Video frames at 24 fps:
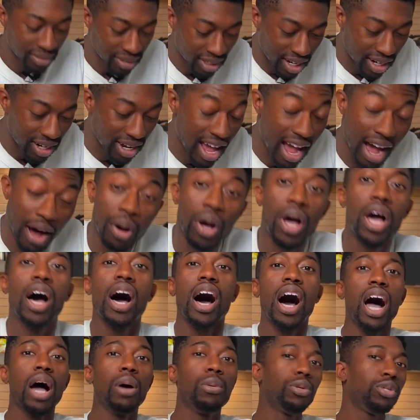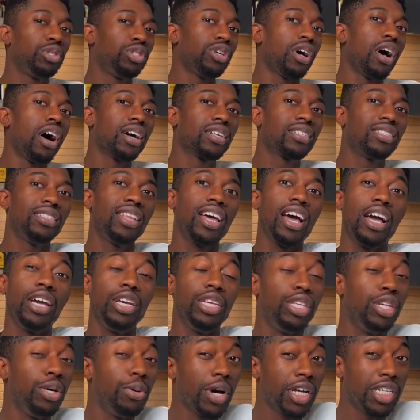Now, I was shocked that
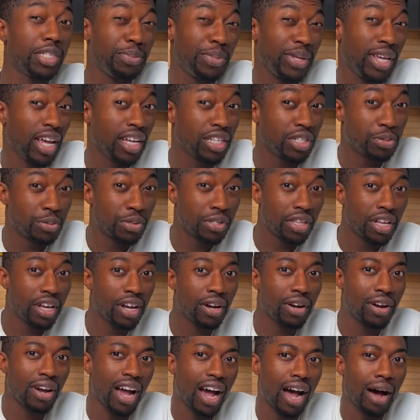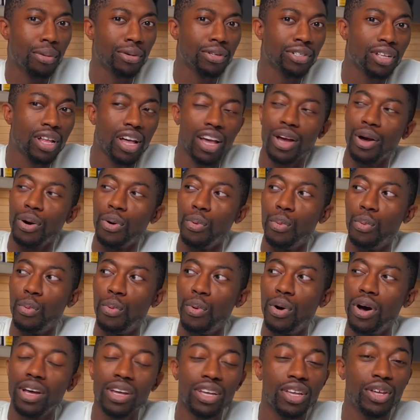USPS was there. I was like,
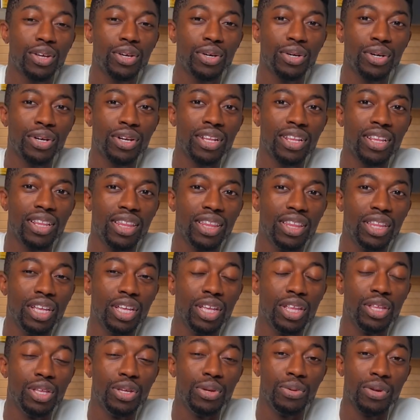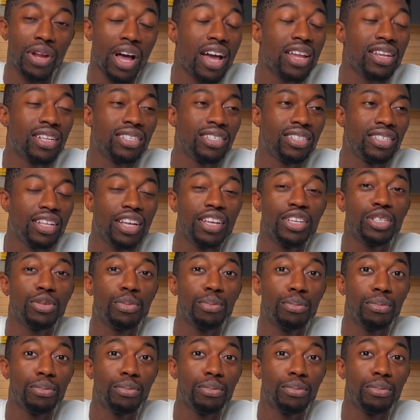what could the United States